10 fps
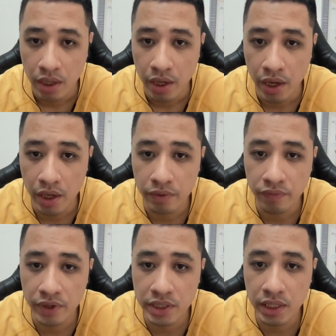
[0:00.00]
and
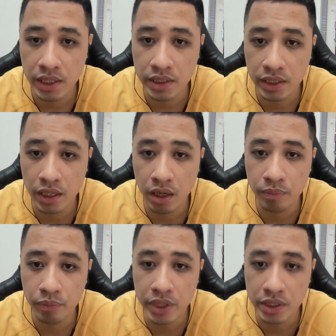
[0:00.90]
facility of
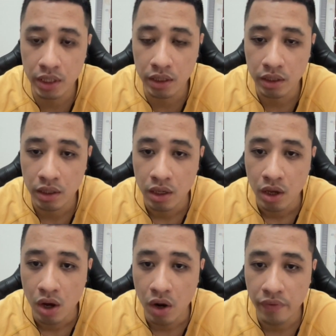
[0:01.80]
prison.
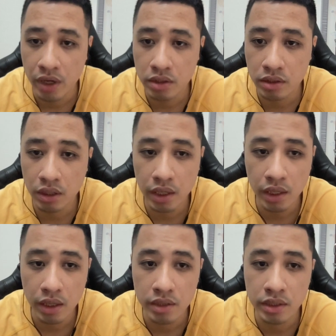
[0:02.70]

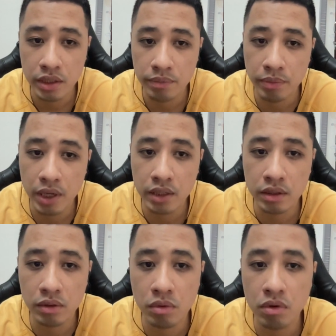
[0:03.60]
Obviously, this place
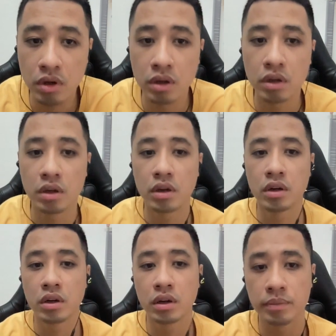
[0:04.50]

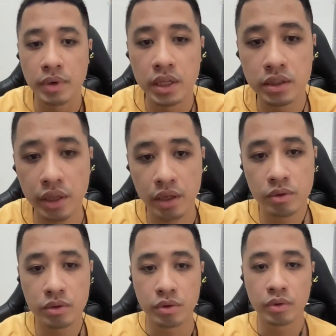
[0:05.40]
were placed you
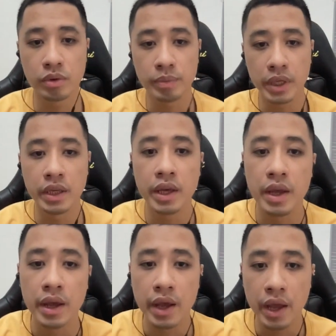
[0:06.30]
to be
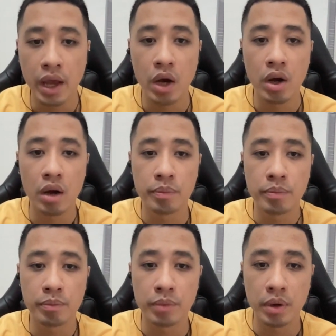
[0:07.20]
held
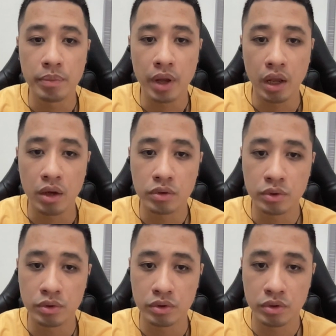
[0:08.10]
held
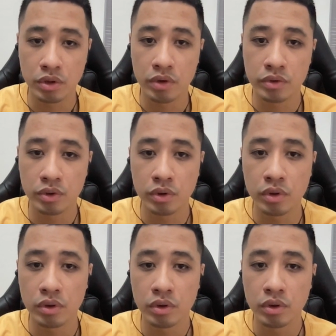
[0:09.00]
to
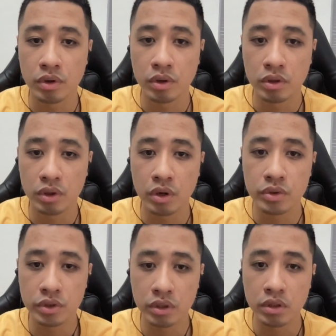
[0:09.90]

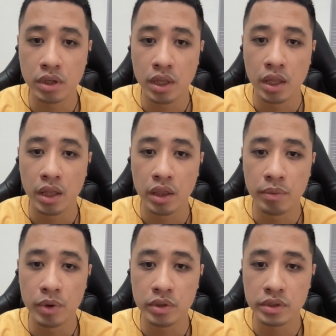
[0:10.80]
torture the
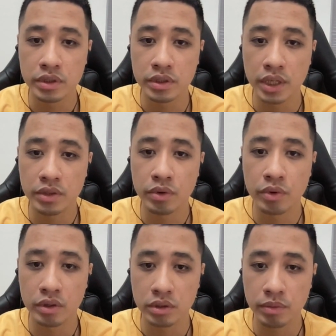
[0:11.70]
most
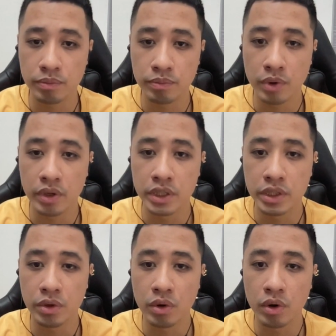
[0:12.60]
dangerous
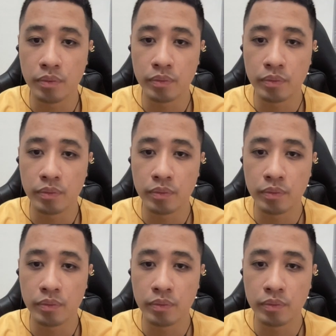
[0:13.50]
political